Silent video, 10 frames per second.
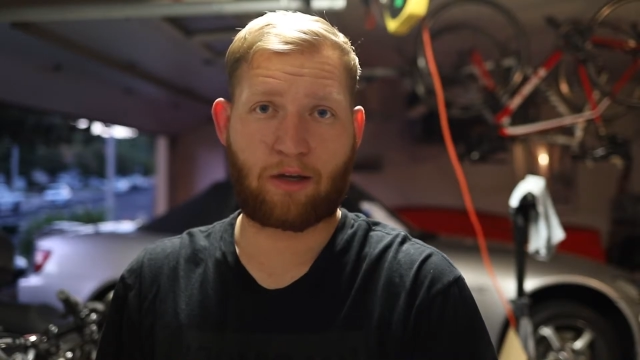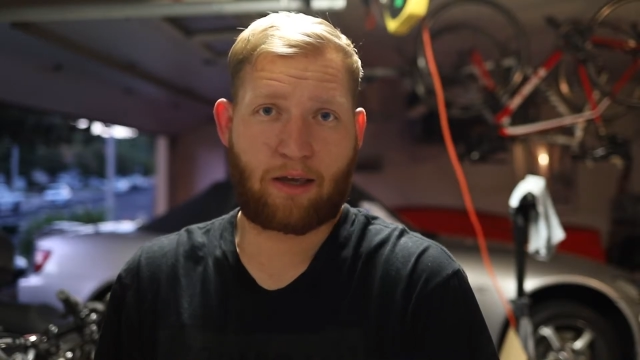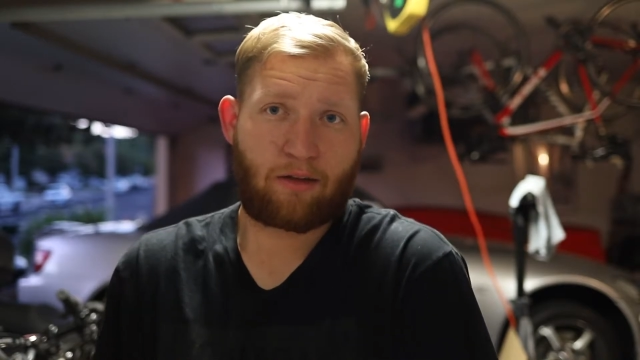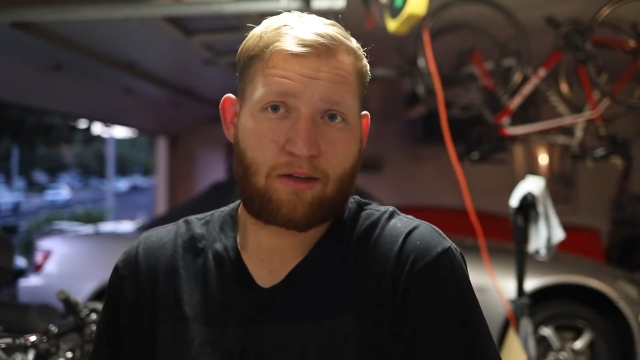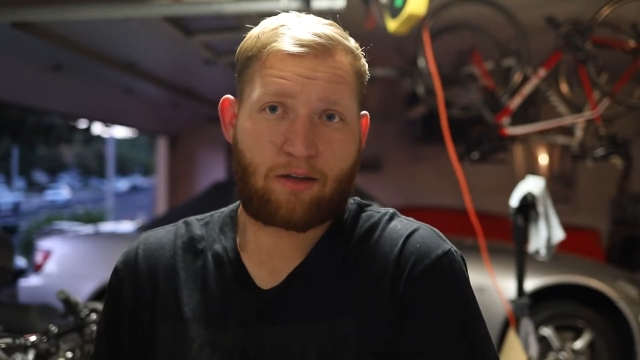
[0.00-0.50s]

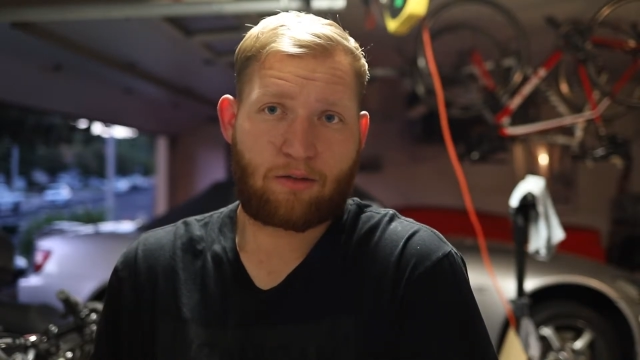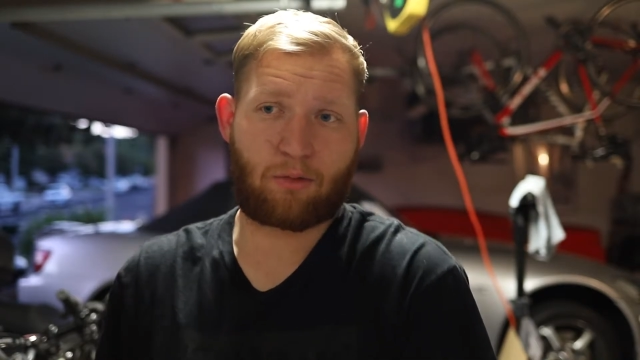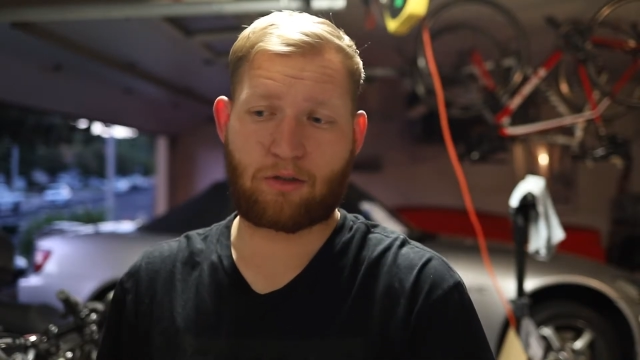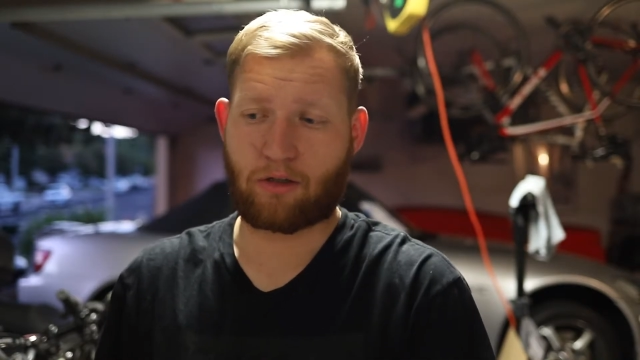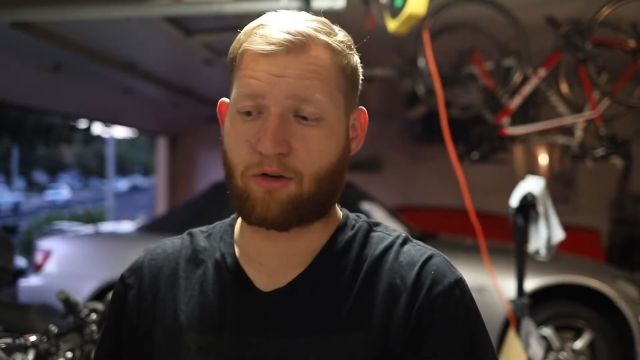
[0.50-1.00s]
count that
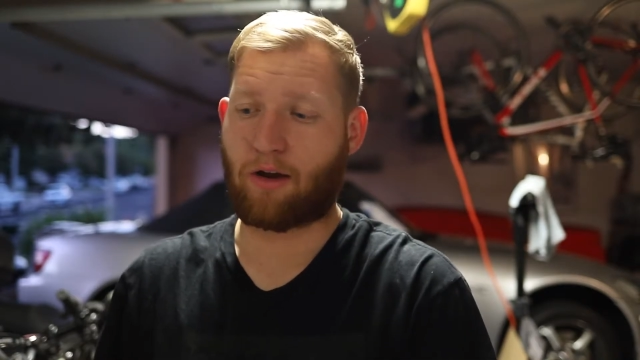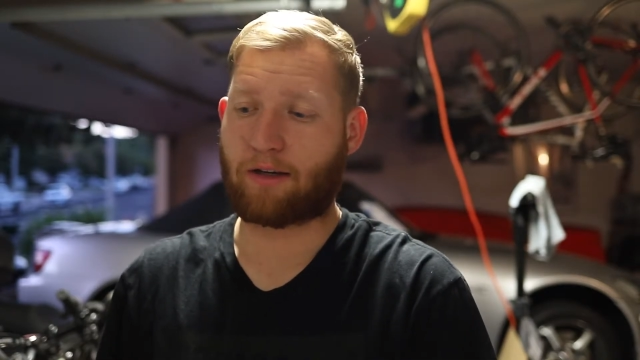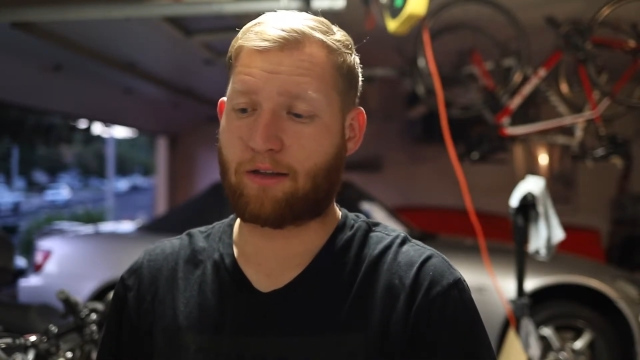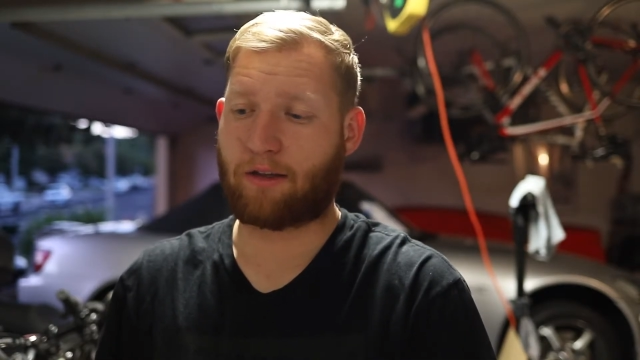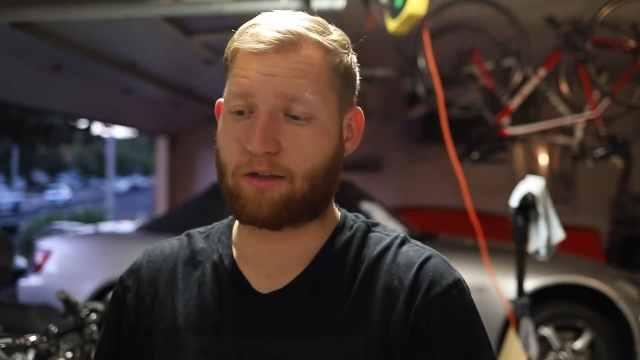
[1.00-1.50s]
wasn't
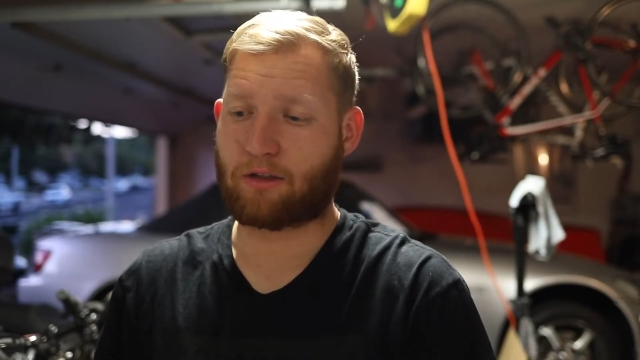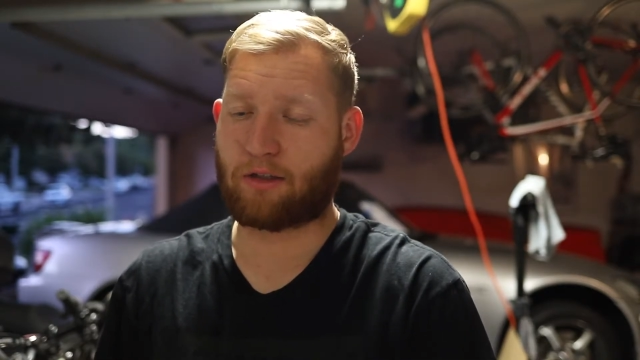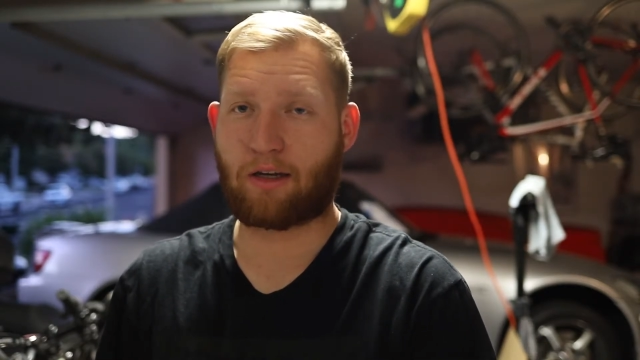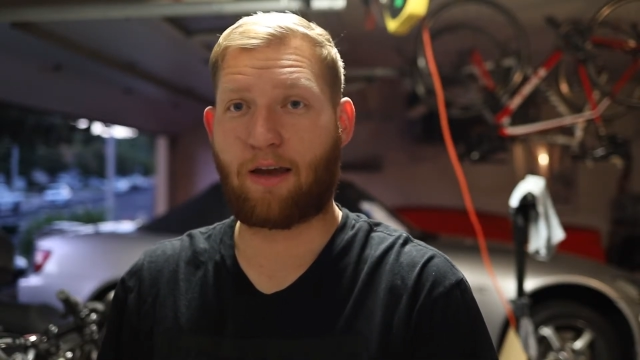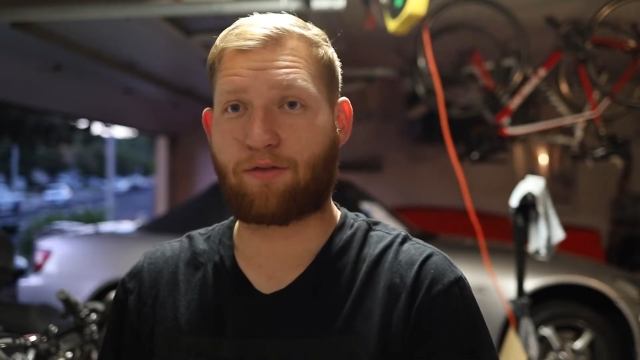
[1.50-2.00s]
correct and they just
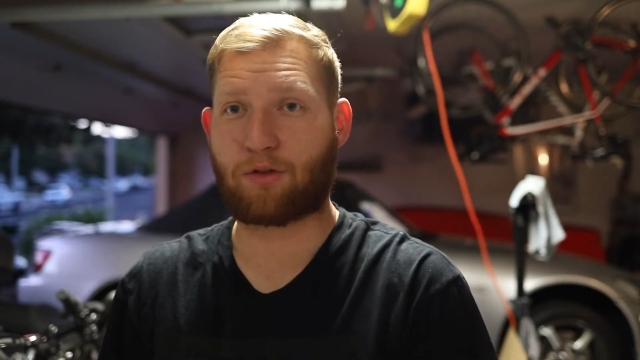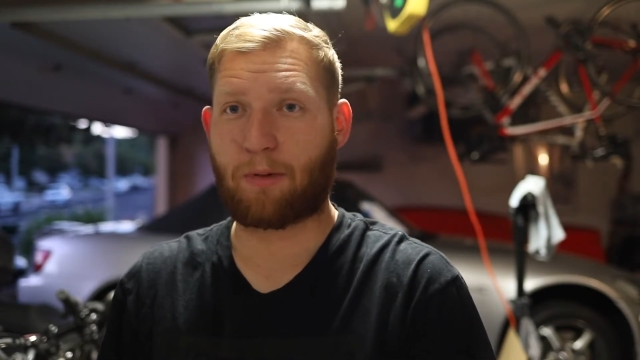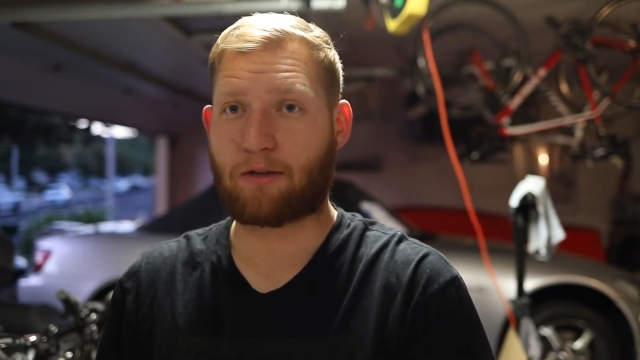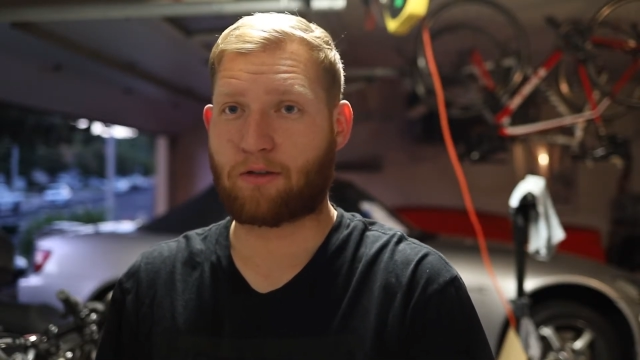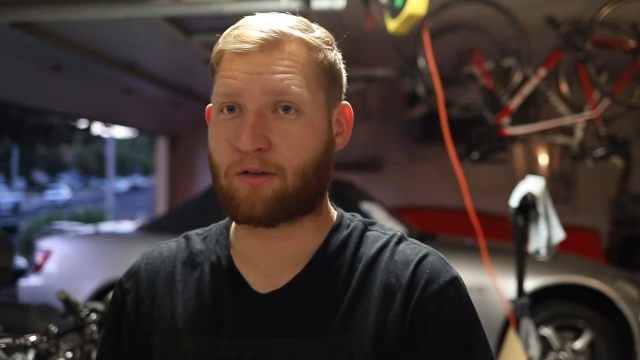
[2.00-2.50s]
didn't have the
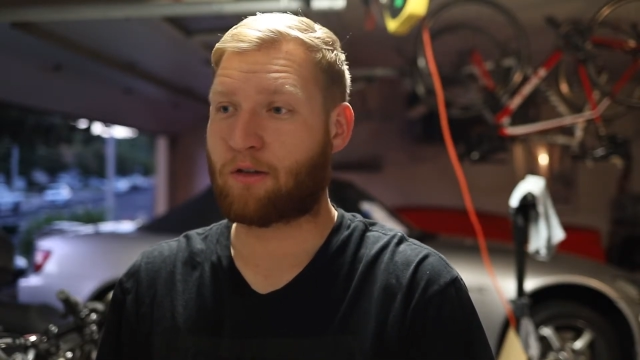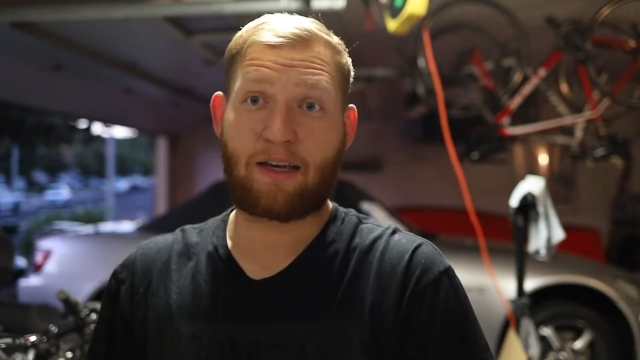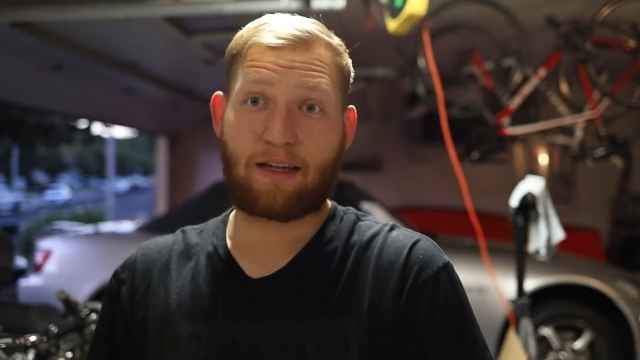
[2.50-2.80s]
spacer.